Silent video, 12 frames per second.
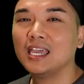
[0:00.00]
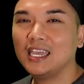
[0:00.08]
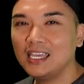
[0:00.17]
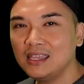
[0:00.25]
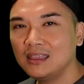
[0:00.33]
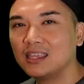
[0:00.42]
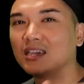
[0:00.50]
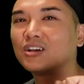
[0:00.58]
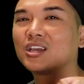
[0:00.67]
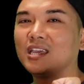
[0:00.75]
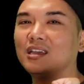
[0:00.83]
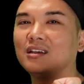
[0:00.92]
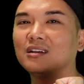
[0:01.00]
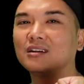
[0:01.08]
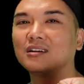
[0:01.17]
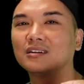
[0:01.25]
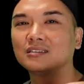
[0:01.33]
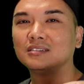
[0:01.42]
in their
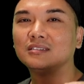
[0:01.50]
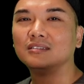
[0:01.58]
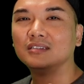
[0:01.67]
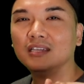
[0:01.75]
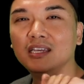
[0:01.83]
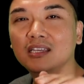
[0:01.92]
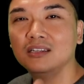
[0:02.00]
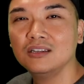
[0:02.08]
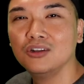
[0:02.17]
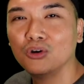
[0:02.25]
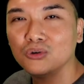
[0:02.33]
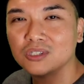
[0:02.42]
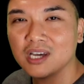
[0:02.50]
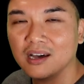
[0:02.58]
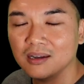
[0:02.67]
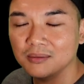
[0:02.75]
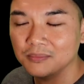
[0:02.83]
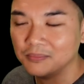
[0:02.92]
care in no time.